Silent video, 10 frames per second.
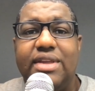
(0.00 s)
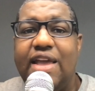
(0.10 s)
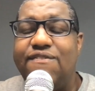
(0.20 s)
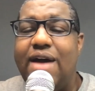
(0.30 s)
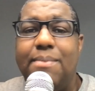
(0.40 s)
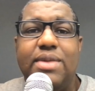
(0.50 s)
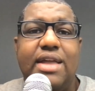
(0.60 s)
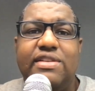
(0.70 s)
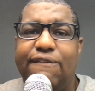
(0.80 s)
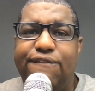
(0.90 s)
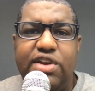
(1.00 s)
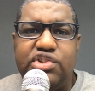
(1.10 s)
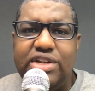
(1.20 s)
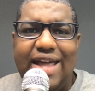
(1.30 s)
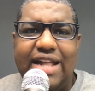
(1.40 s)
if I'm
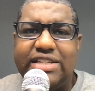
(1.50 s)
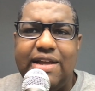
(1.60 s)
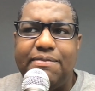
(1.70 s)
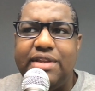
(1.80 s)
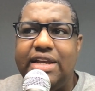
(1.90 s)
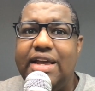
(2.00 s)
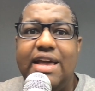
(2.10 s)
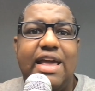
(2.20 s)
deficient at something,